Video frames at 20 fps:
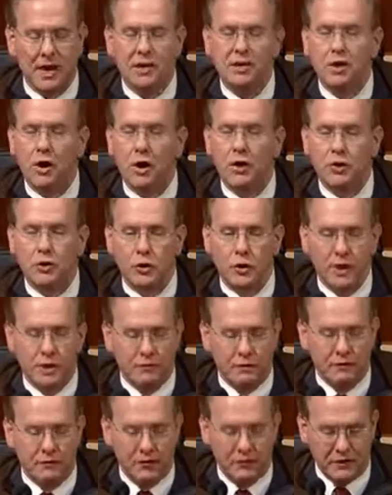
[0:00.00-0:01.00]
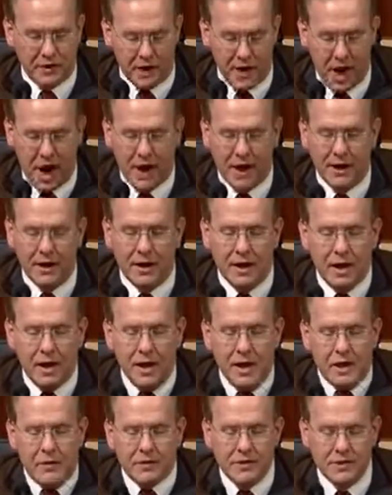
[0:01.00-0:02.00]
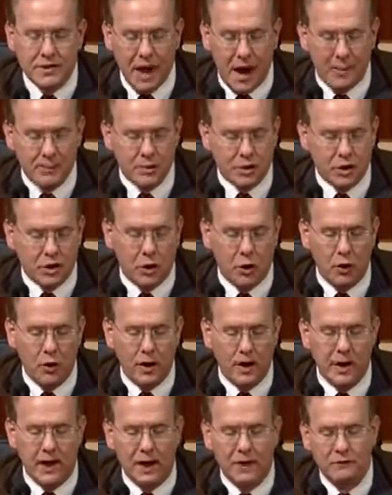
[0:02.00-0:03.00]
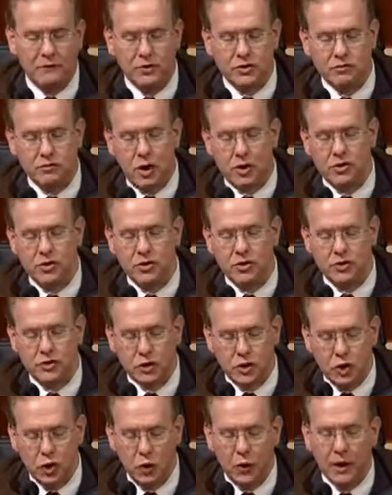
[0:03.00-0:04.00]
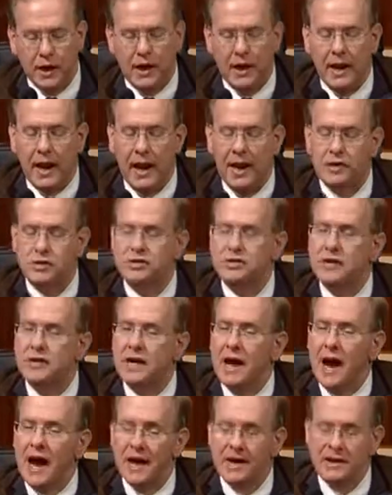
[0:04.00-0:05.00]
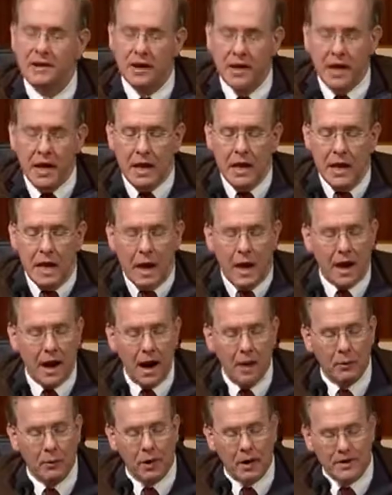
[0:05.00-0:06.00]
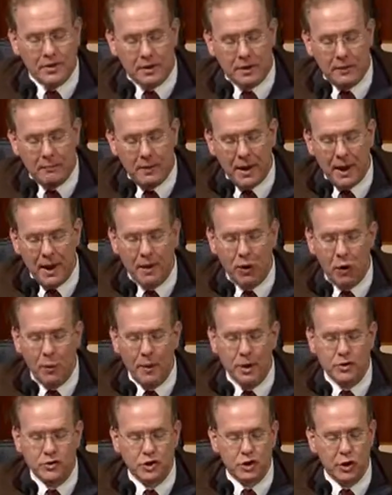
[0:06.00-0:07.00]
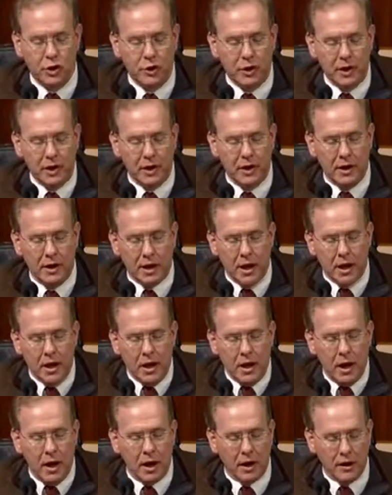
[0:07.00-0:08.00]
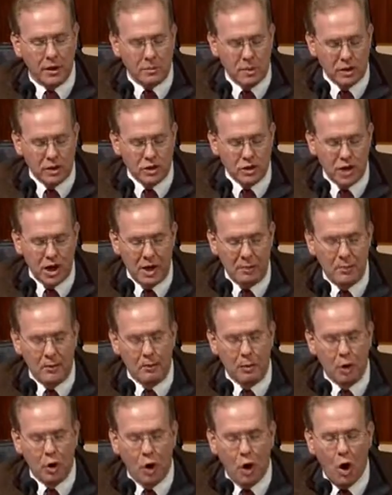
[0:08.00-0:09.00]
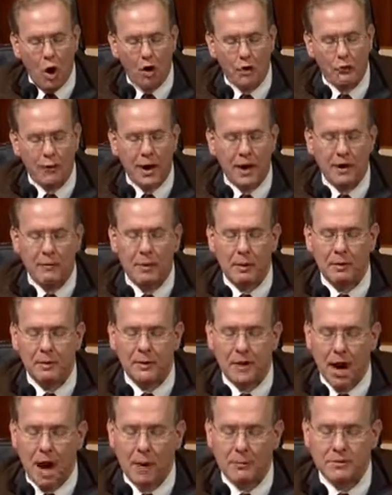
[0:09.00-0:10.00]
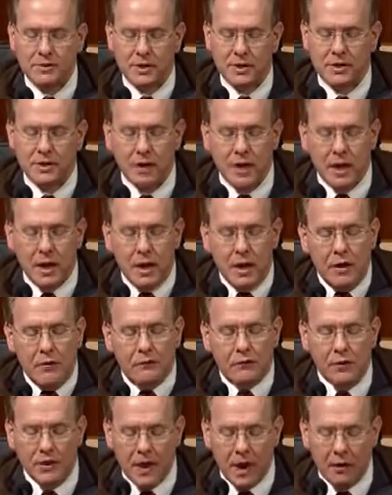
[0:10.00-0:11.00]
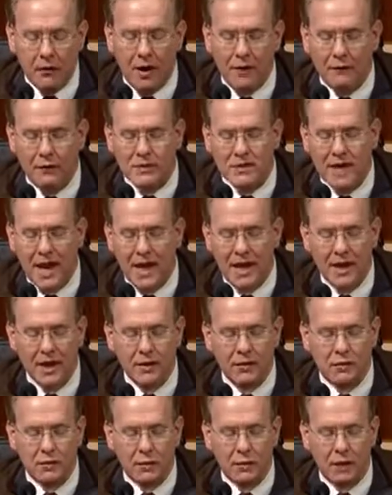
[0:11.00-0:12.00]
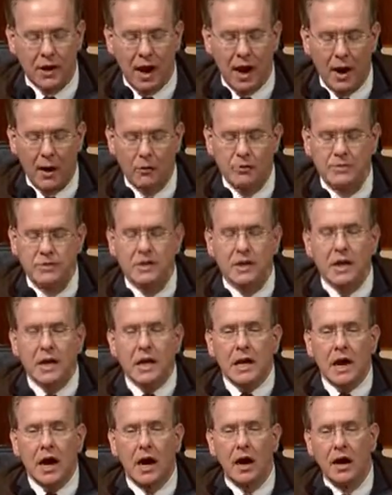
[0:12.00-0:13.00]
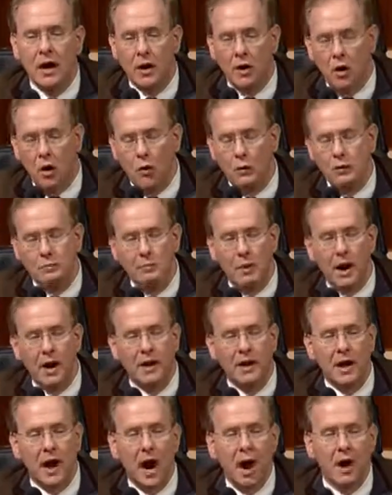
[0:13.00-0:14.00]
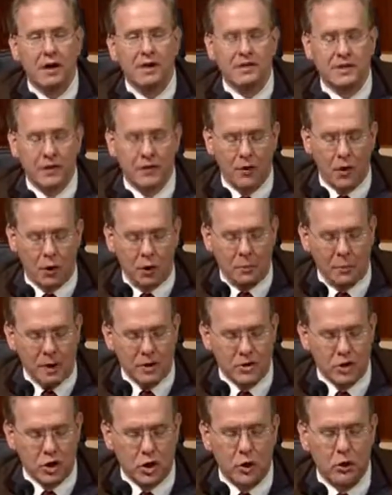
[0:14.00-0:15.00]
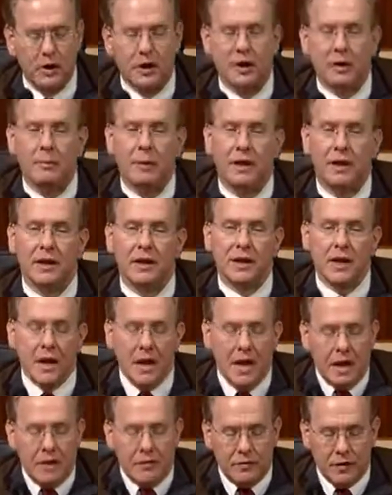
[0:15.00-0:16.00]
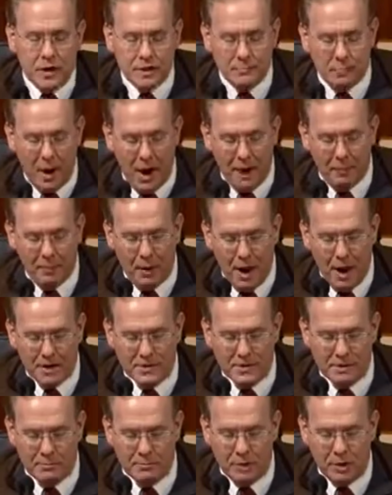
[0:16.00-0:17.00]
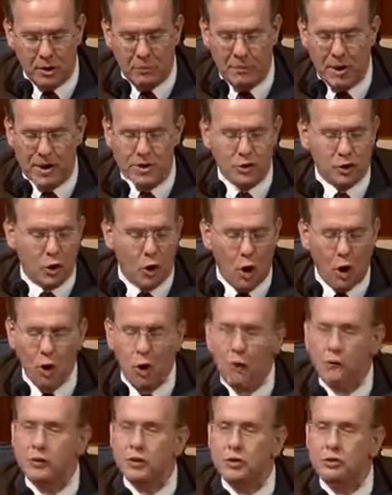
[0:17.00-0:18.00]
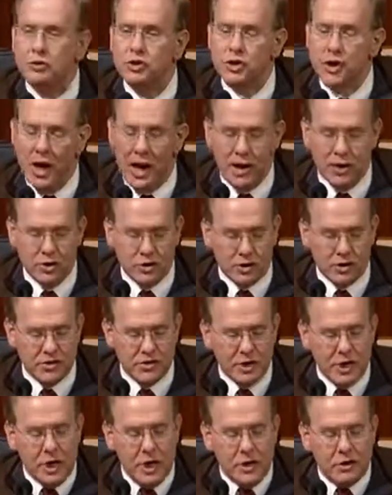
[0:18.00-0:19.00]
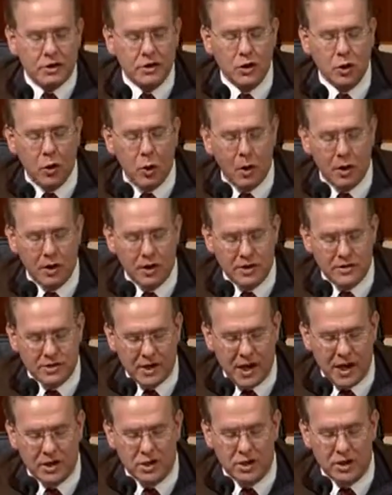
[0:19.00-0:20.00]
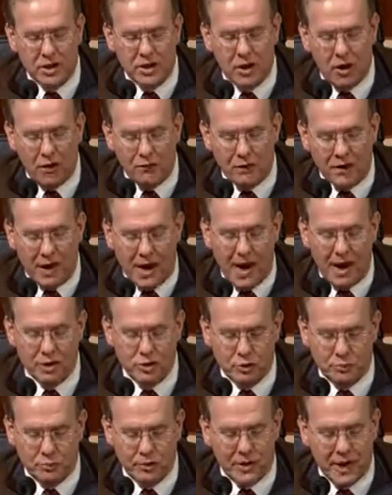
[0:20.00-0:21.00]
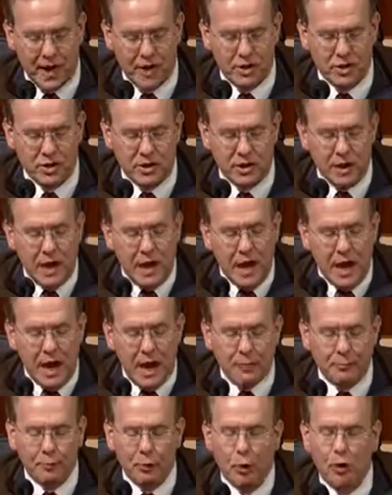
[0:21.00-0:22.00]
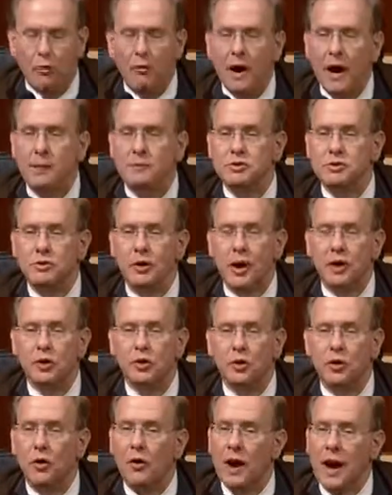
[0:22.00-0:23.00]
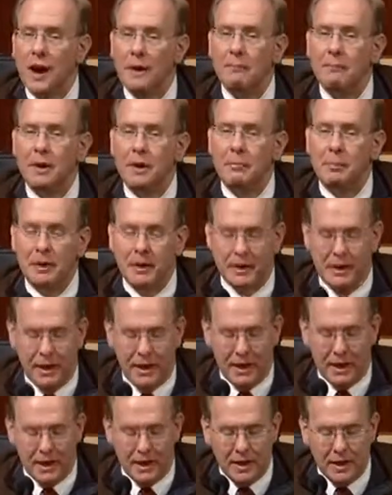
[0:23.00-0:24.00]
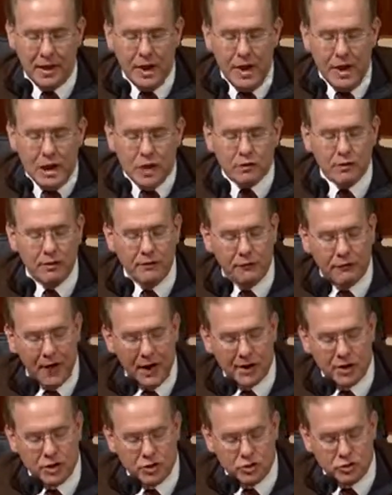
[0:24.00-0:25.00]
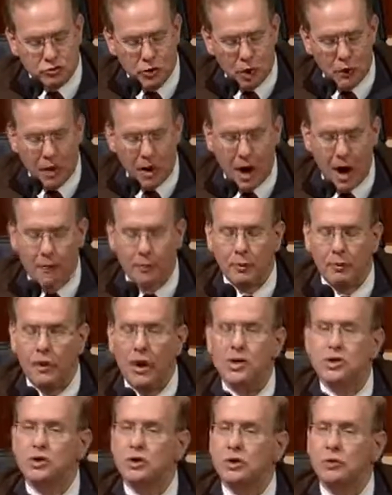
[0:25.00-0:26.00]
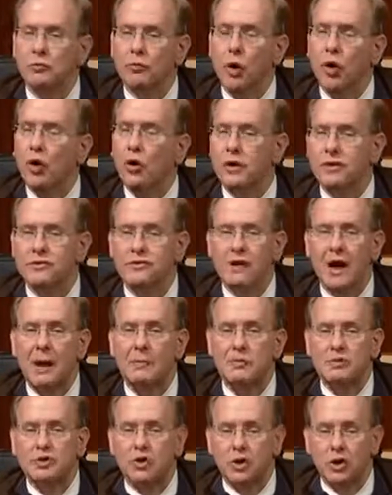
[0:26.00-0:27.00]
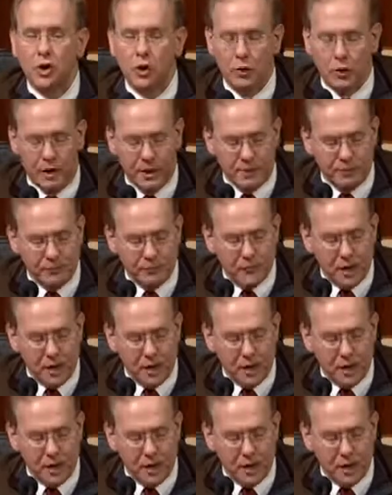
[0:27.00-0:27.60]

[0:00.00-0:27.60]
H.R. 3359, the Cybersecurity and Infrastructure Security Agency Act, and I would like to commend Homeland Security uh, Committee Chairman McCall and Ranking Member Thompson for their efforts getting it through the House, uh, along with my colleagues on the Homeland Security Committee. This bipartisan bill makes long overdue changes to the organization of the National Protection and Programs Directorate, or NPPD, to reflect its growing operational role in cybersecurity.